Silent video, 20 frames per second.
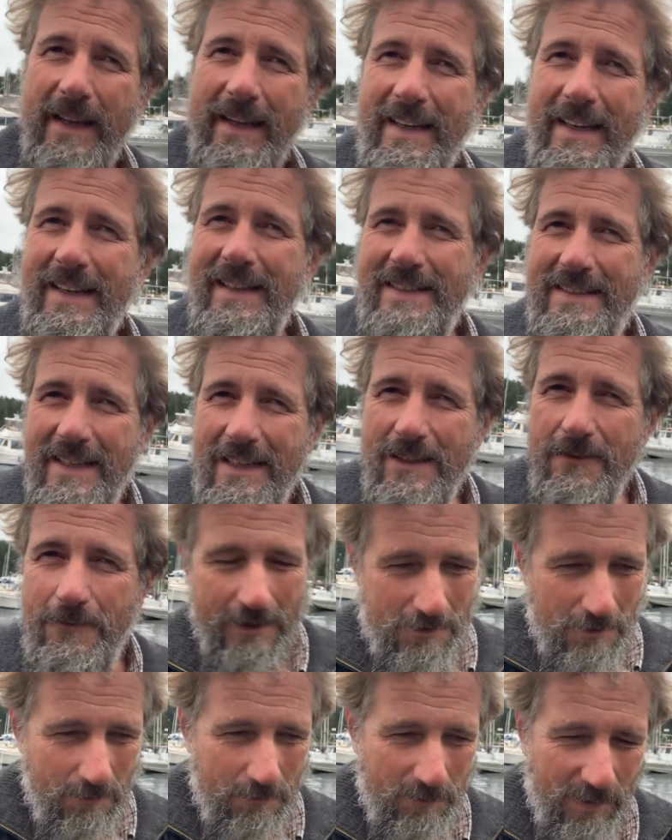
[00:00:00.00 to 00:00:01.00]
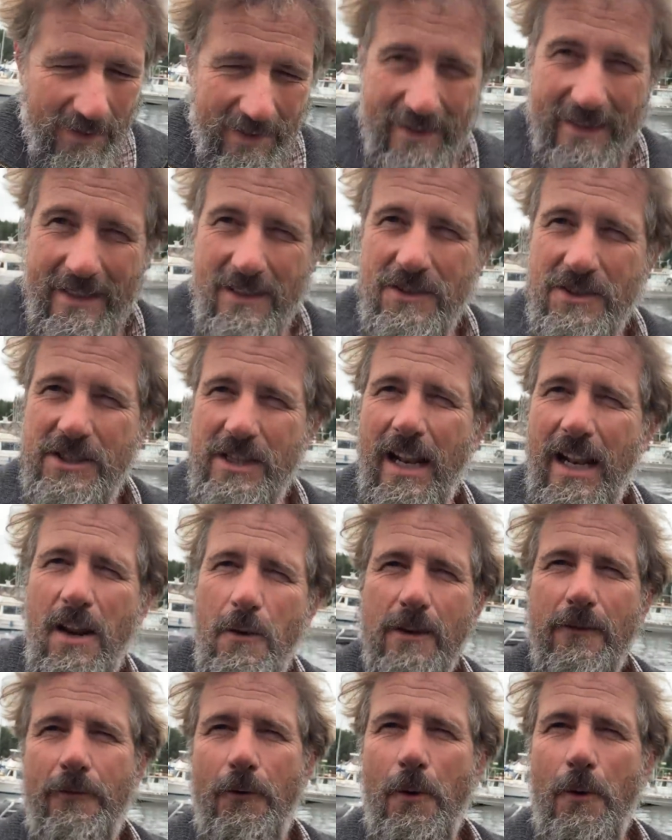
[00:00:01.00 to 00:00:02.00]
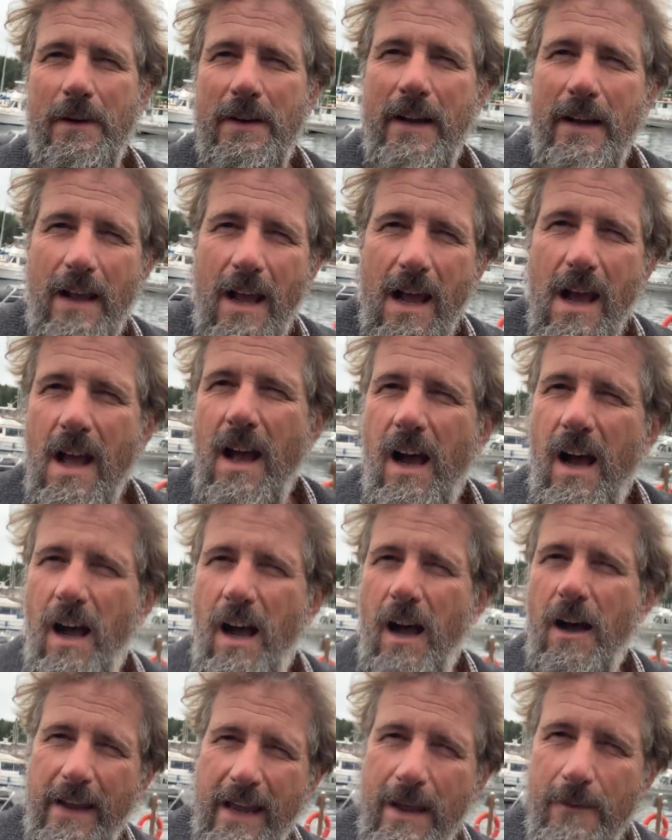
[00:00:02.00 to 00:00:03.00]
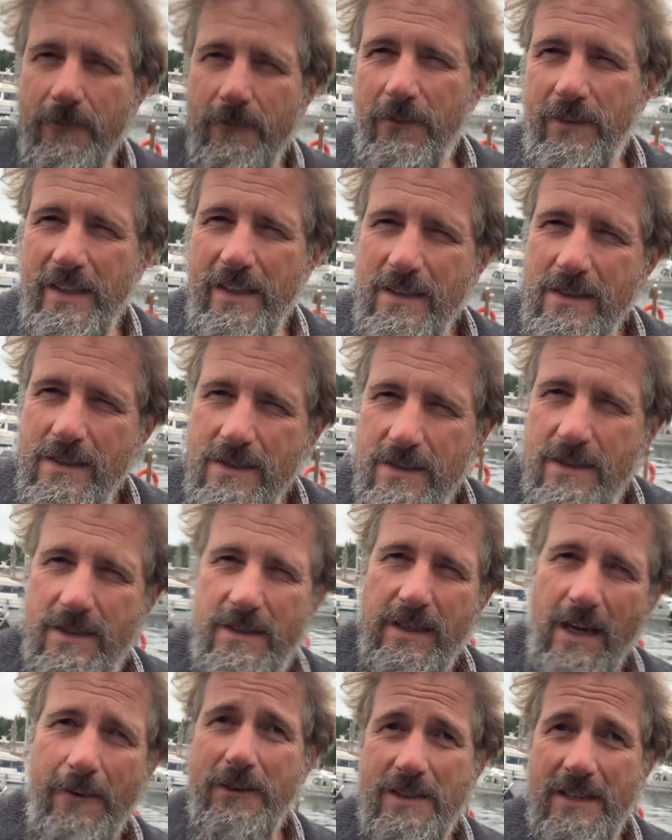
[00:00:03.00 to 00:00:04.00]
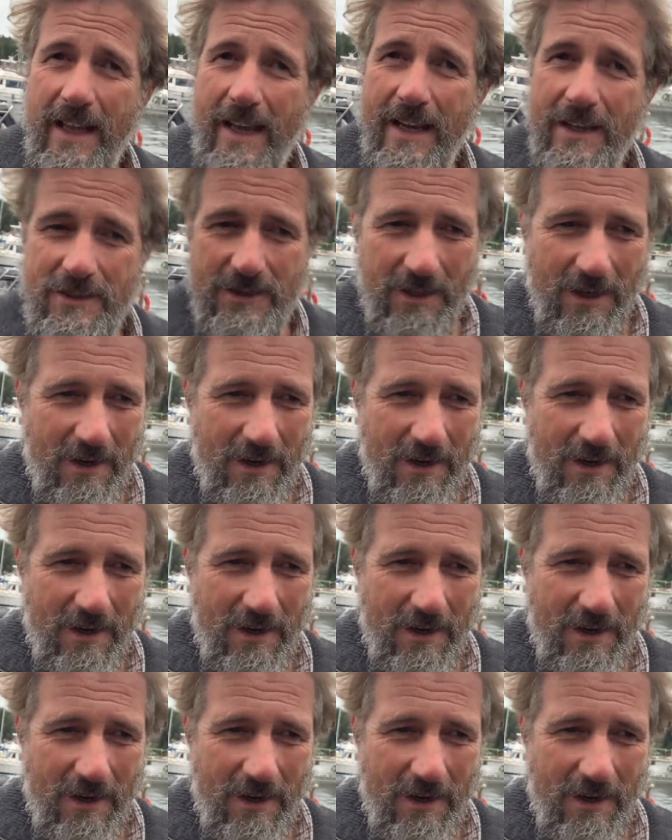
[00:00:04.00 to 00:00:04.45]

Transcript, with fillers: He did feature playing his cello on the foredeck of MV Zephyrus last